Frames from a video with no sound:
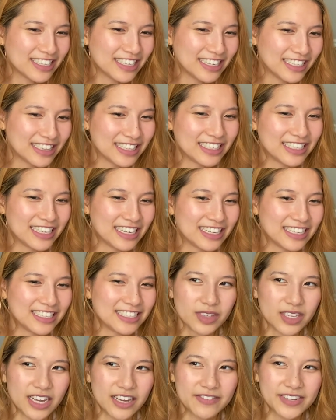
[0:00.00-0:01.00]
like the
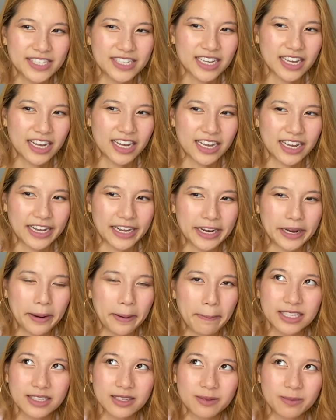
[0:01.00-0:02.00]
taste of a
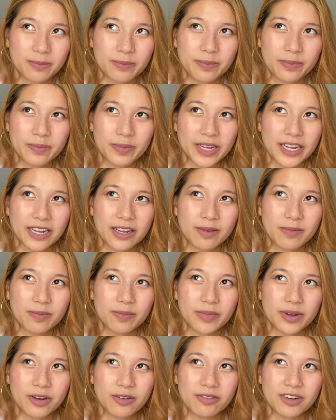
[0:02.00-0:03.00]
tongue, spit,
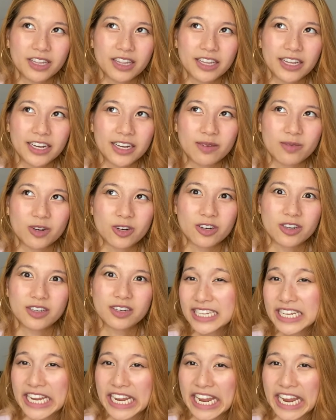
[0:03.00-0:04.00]
but with like a more
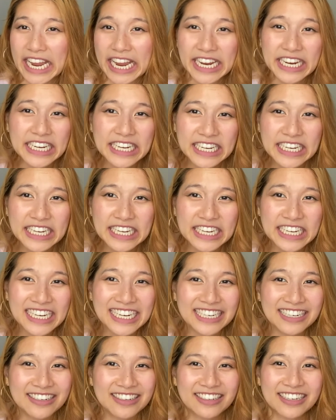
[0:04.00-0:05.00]
tangy.
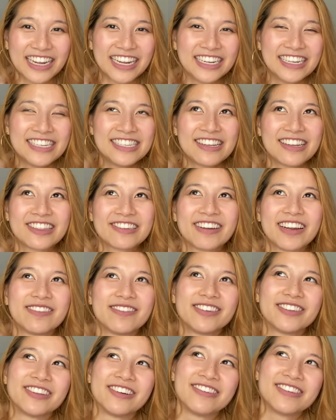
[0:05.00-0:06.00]
Tangy's not the right
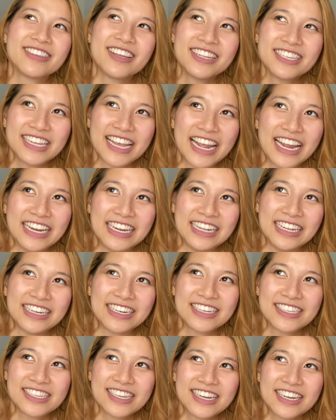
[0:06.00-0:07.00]
word though. It's not tangy.
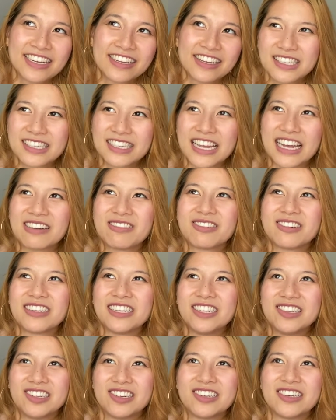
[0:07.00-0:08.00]
Like, it's not sour
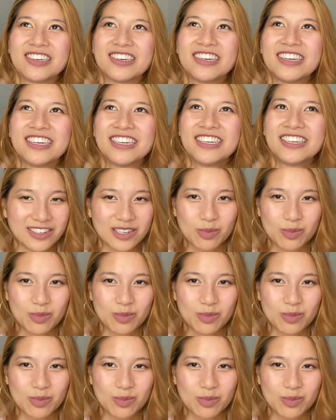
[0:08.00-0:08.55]
either. It